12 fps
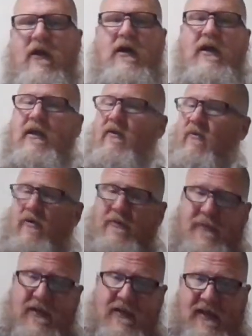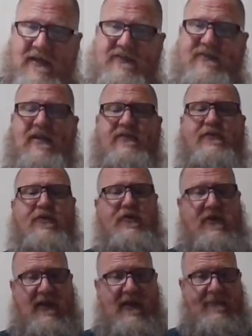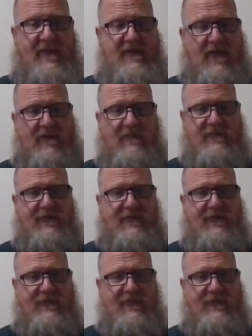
it would be a nice thing for you to let me know,